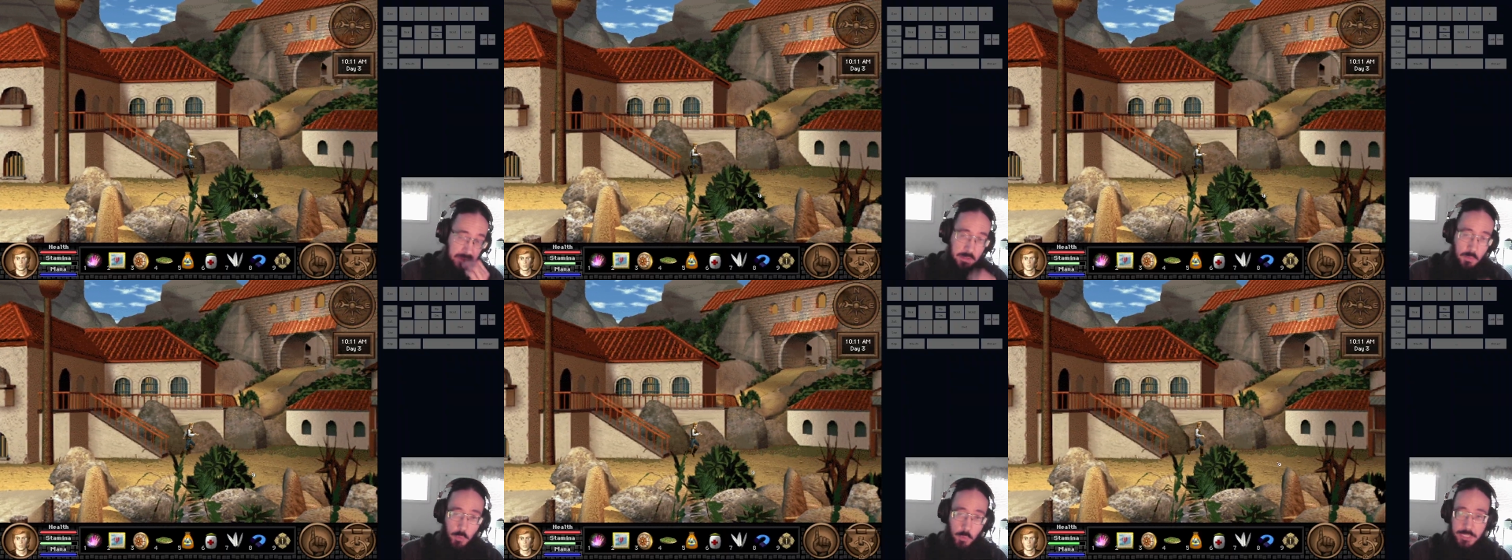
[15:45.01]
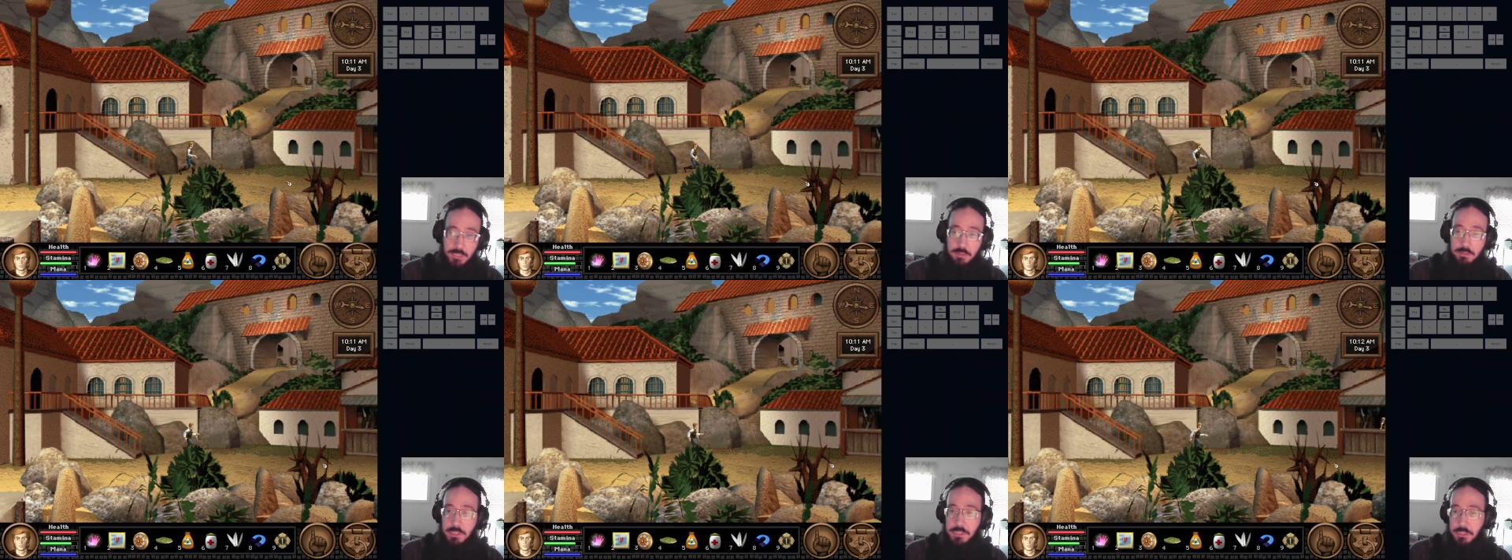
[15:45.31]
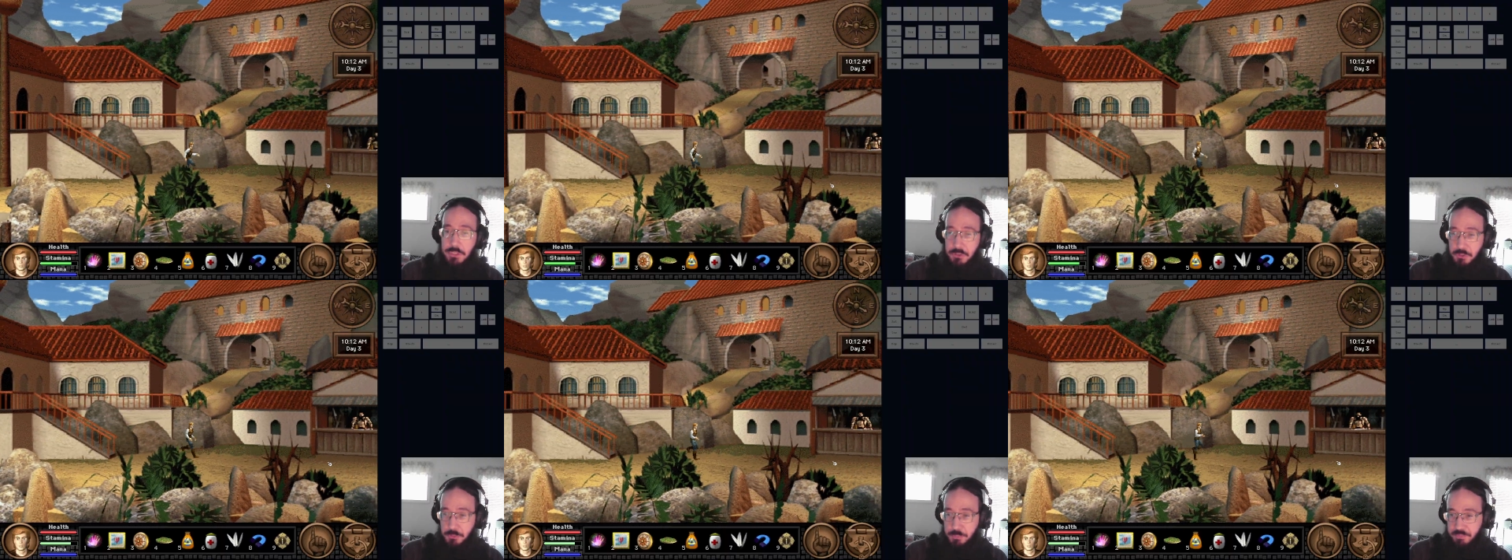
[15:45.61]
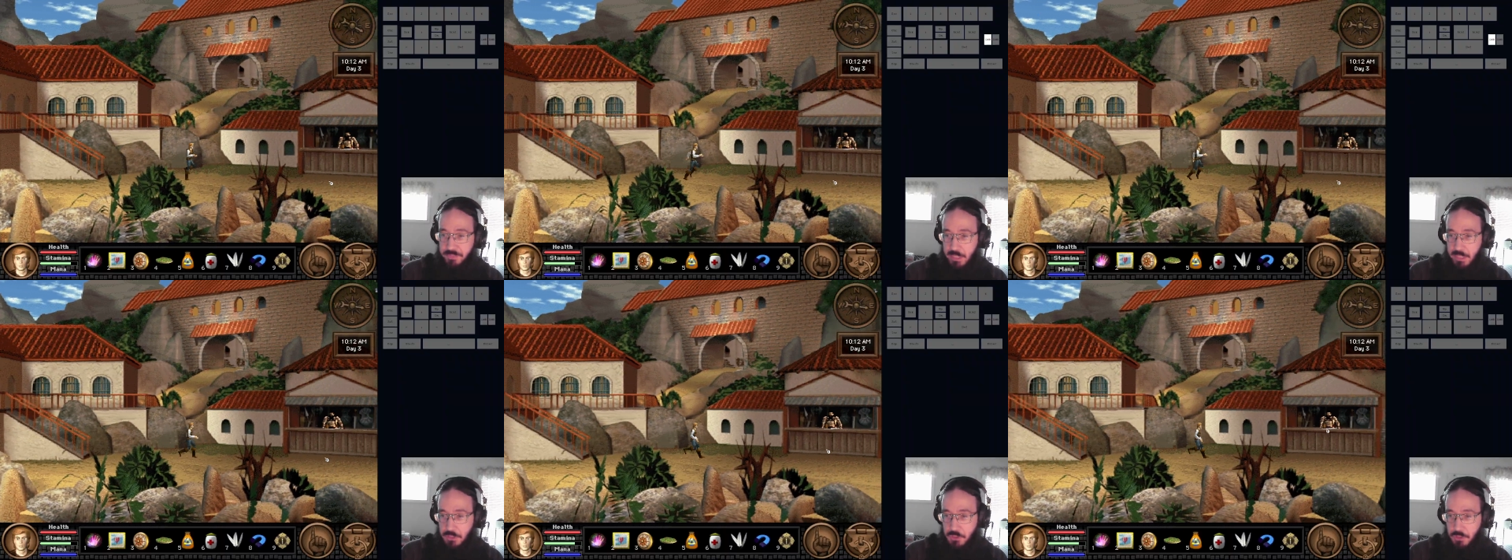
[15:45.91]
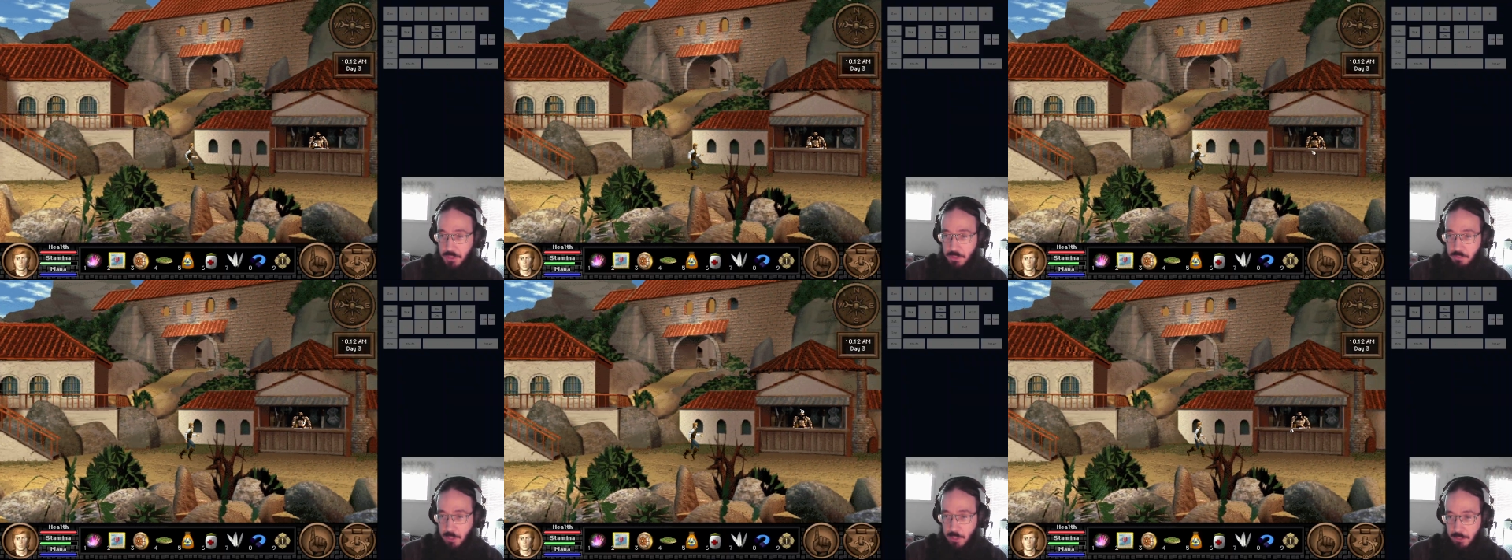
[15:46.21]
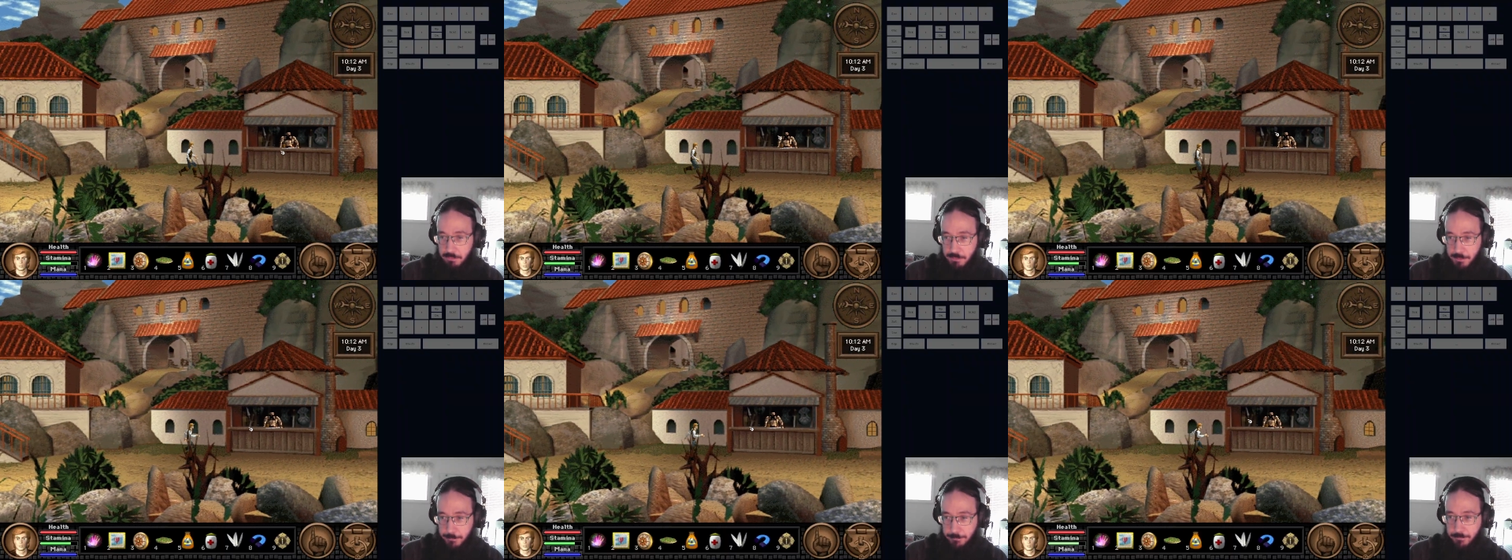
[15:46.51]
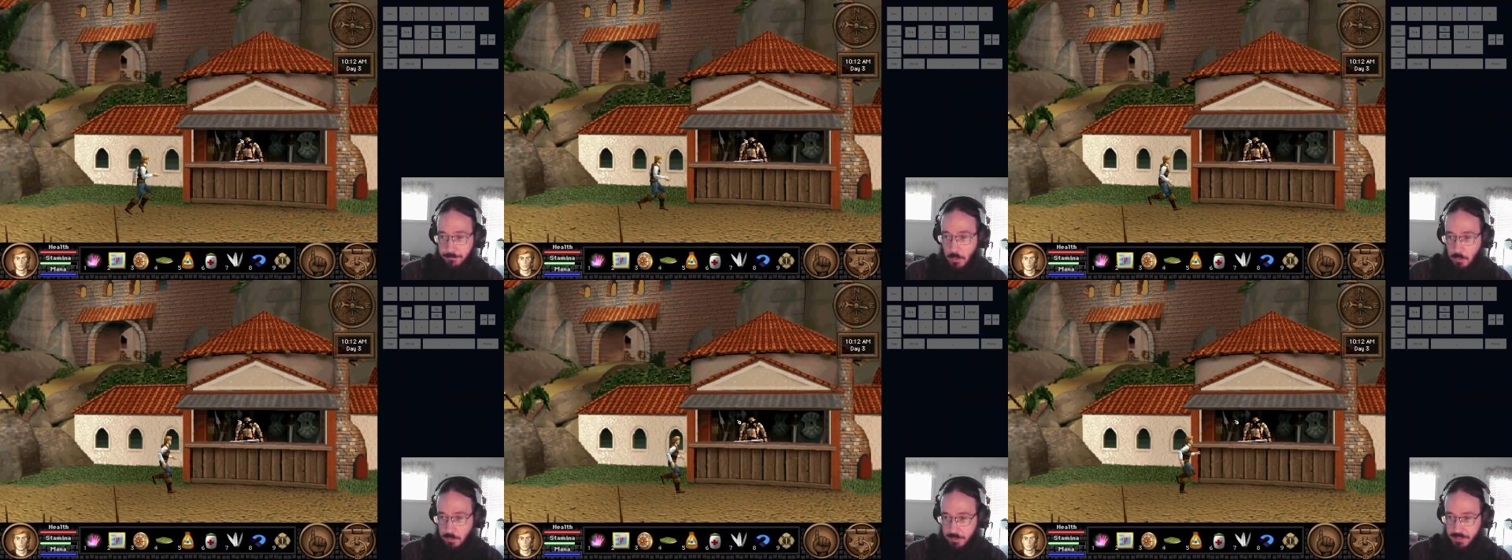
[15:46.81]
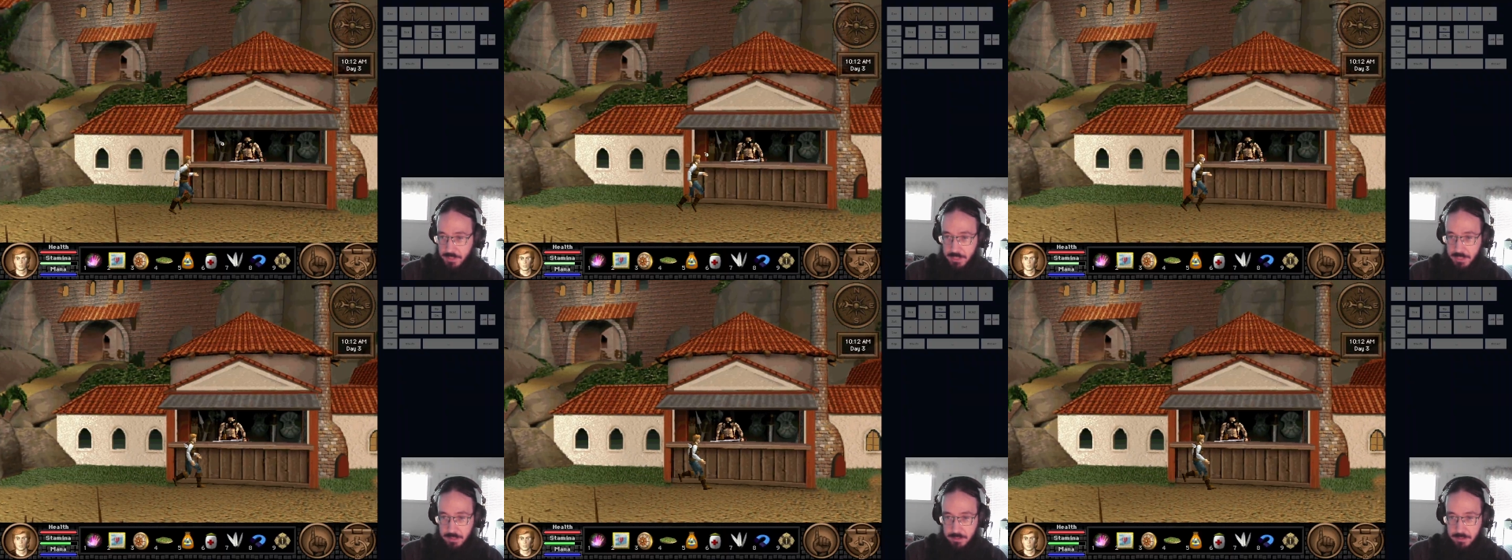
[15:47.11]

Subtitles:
what you can do is you can run over to Pholus